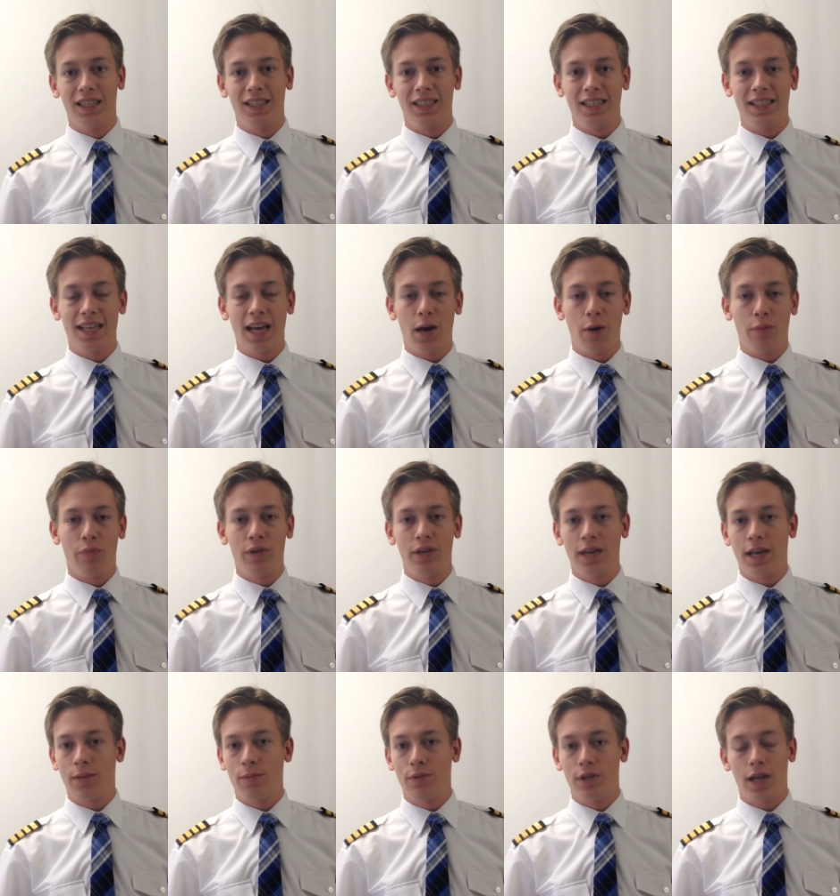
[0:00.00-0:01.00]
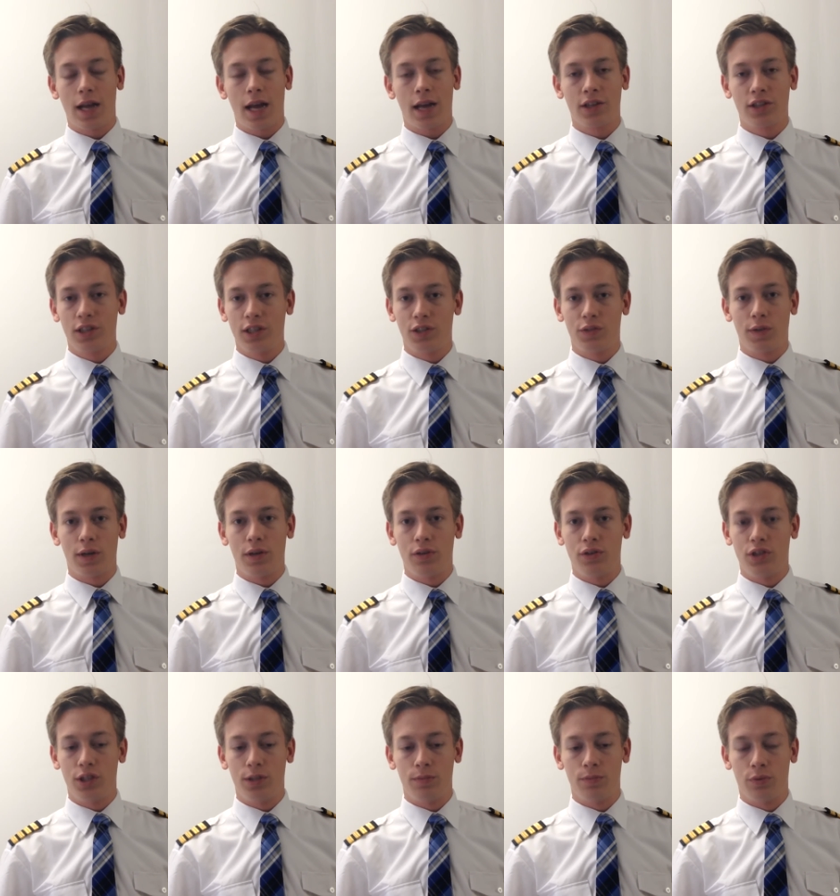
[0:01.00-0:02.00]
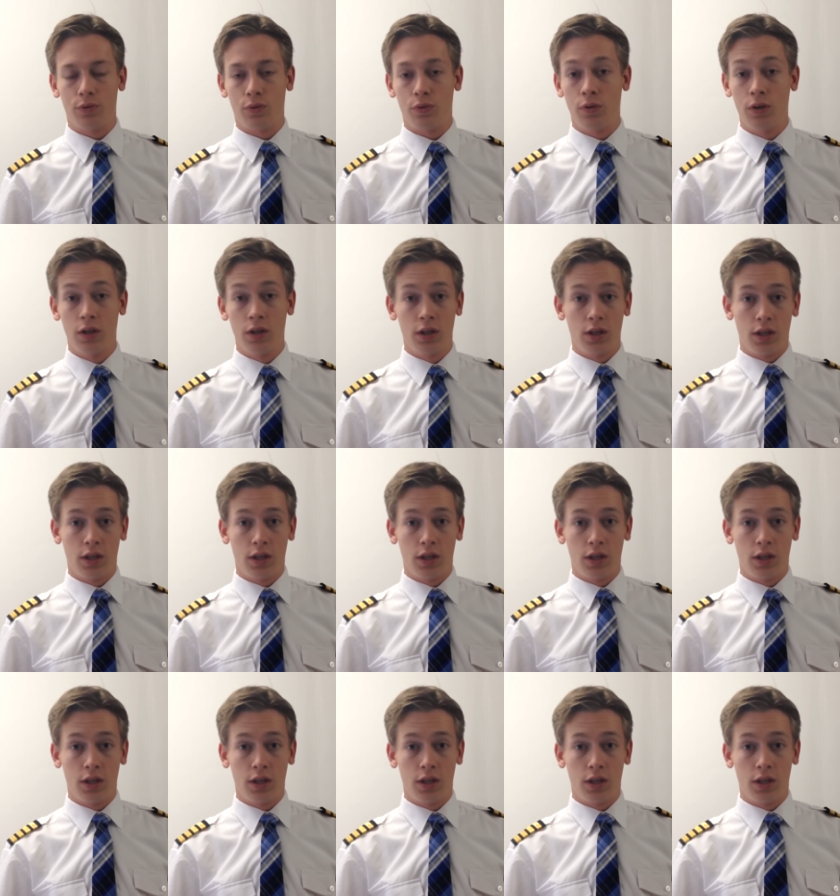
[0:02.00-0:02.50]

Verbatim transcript: need help with that, but actually it's very simple.